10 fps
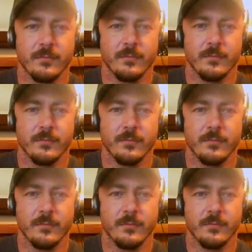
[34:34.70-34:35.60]

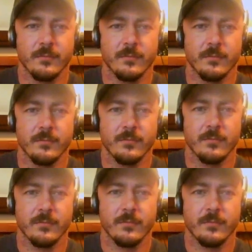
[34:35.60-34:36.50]

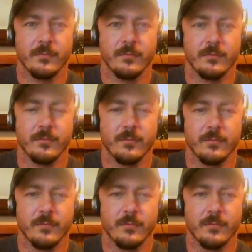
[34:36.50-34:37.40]

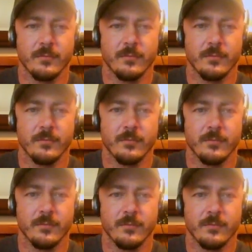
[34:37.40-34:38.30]

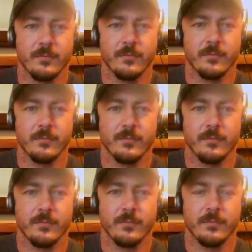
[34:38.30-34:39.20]

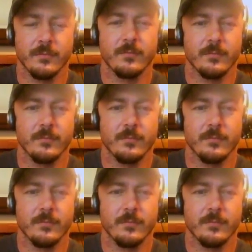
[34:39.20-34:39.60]
No words are spoken by the person on screen.